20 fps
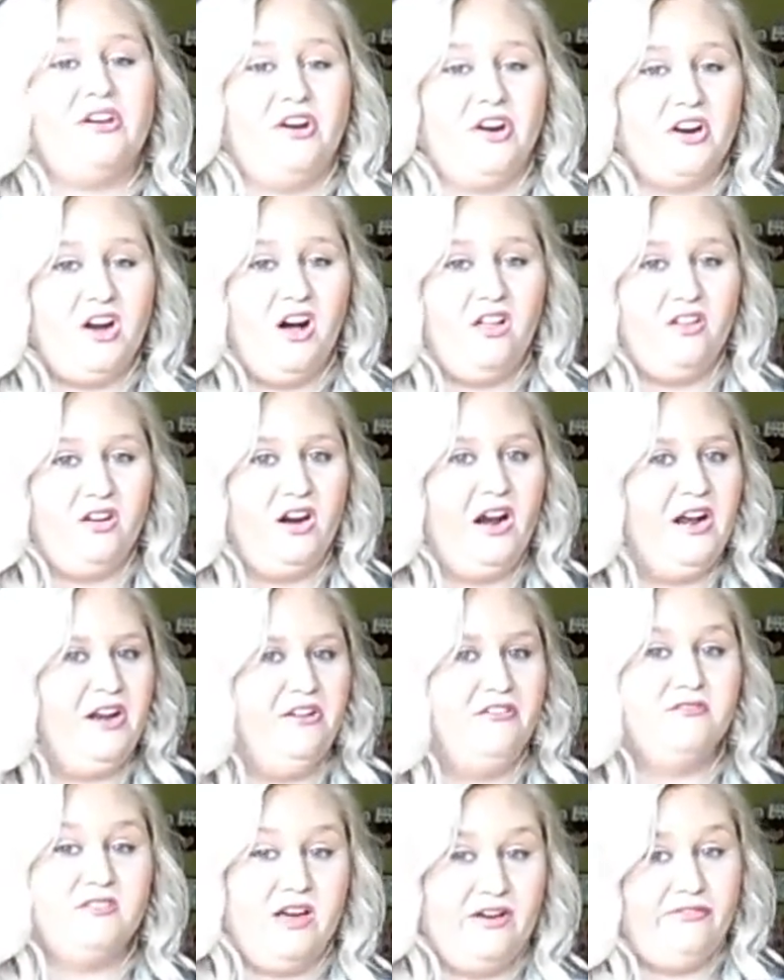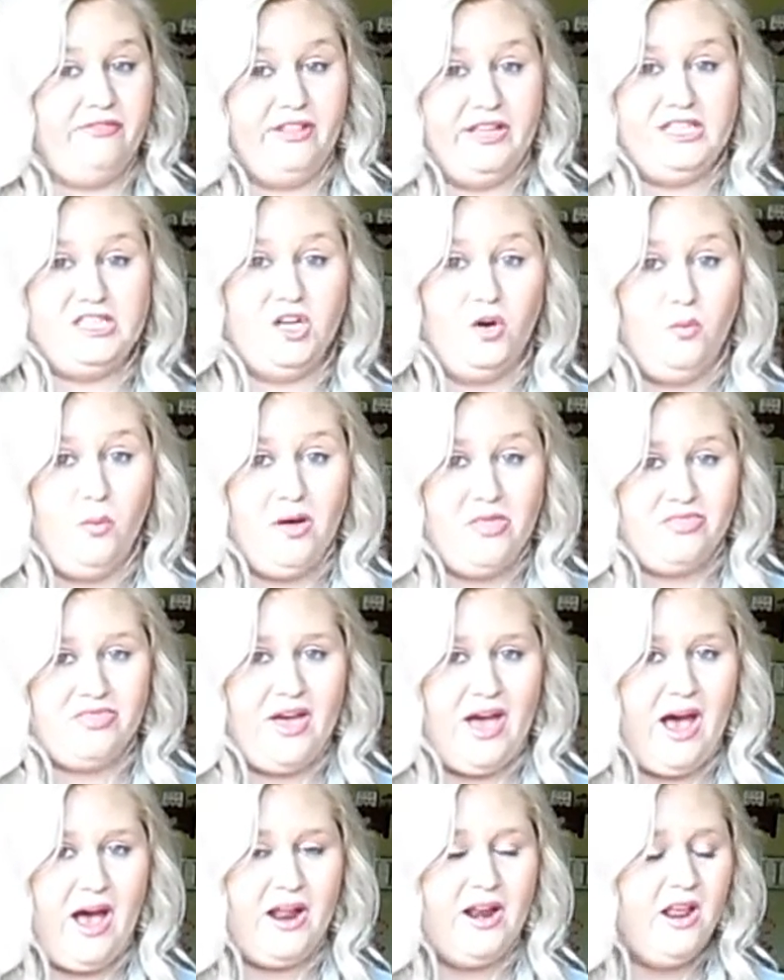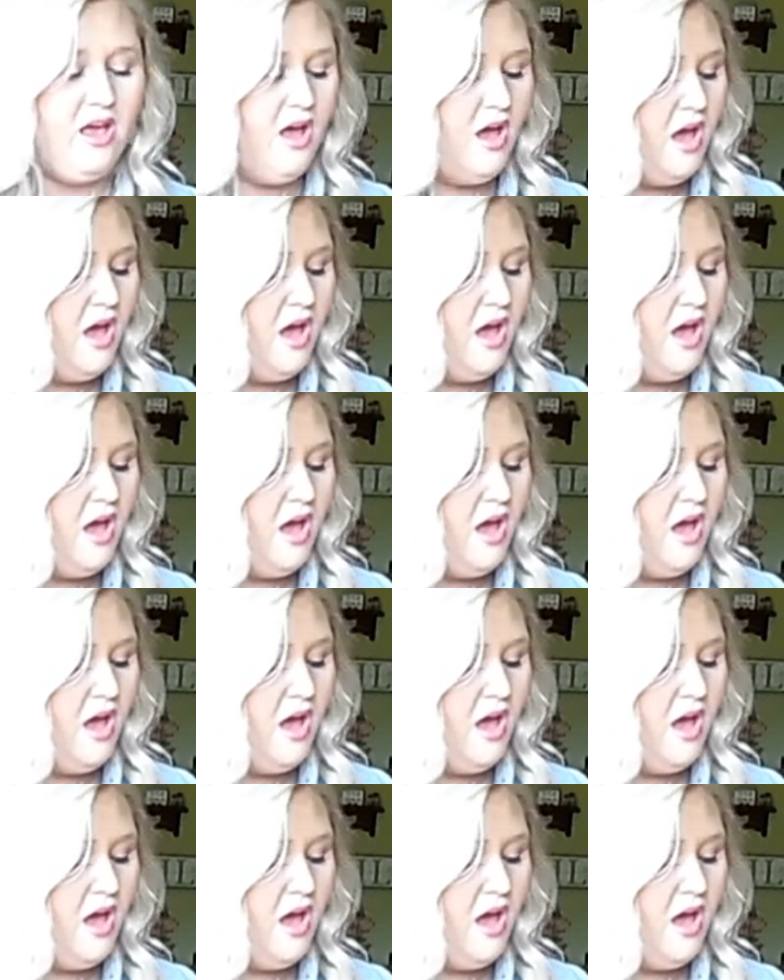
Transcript: your color, and you definitely don't want that.